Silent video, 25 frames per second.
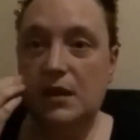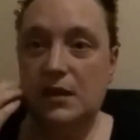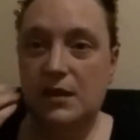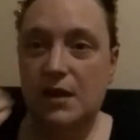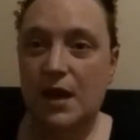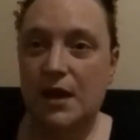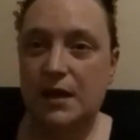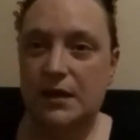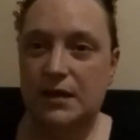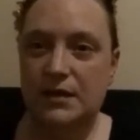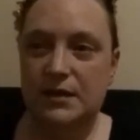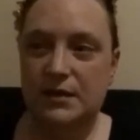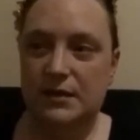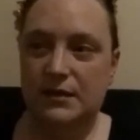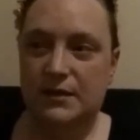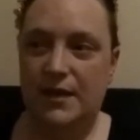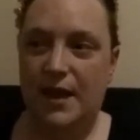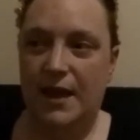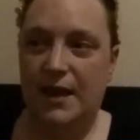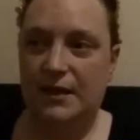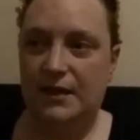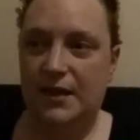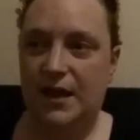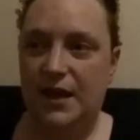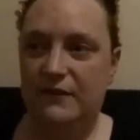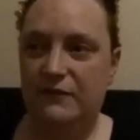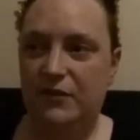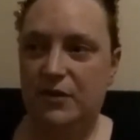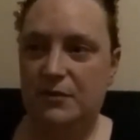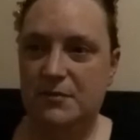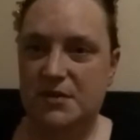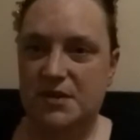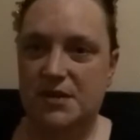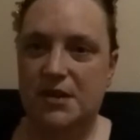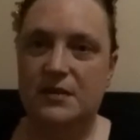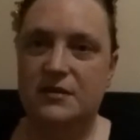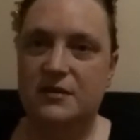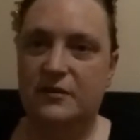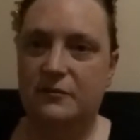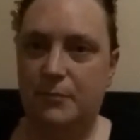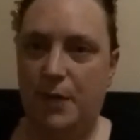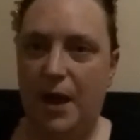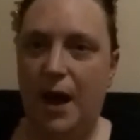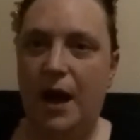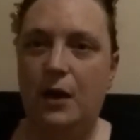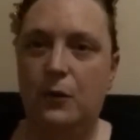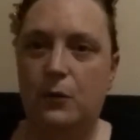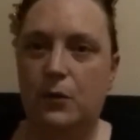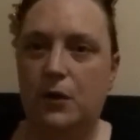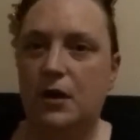And that gave him a sense of
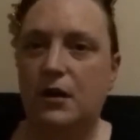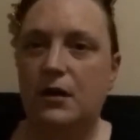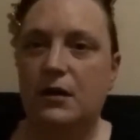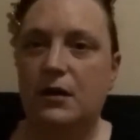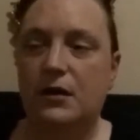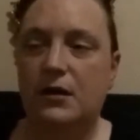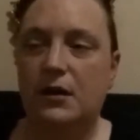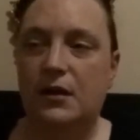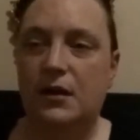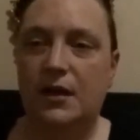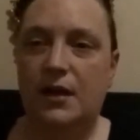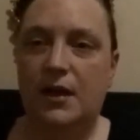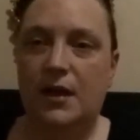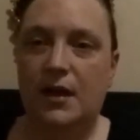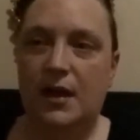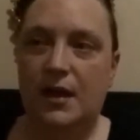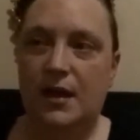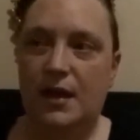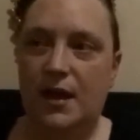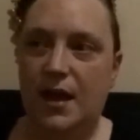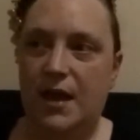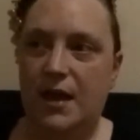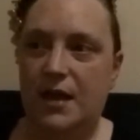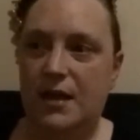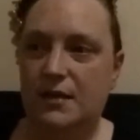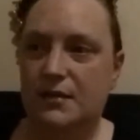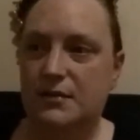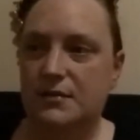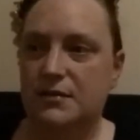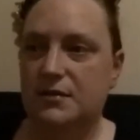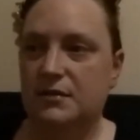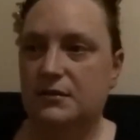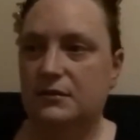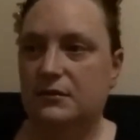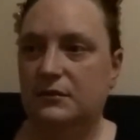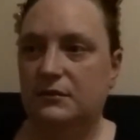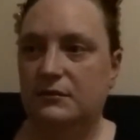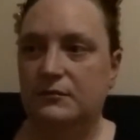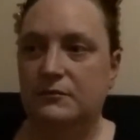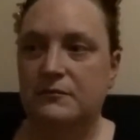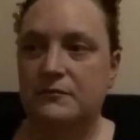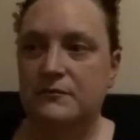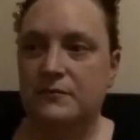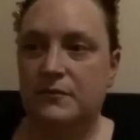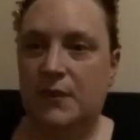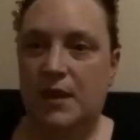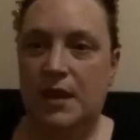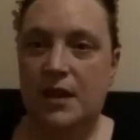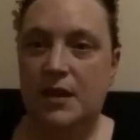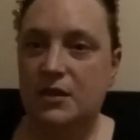power, and
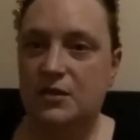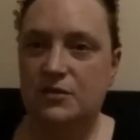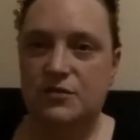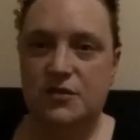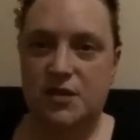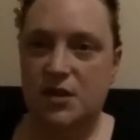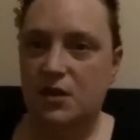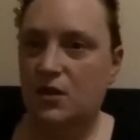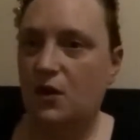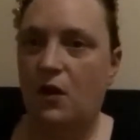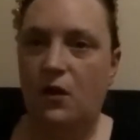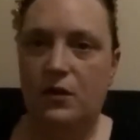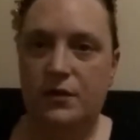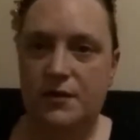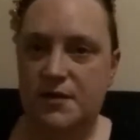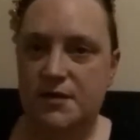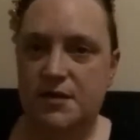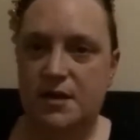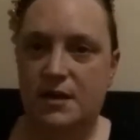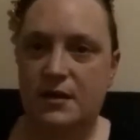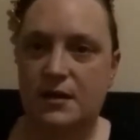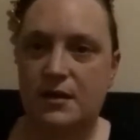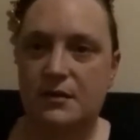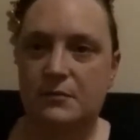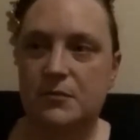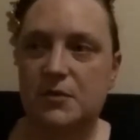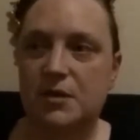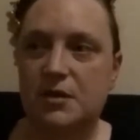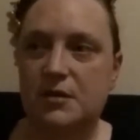he used it all the time.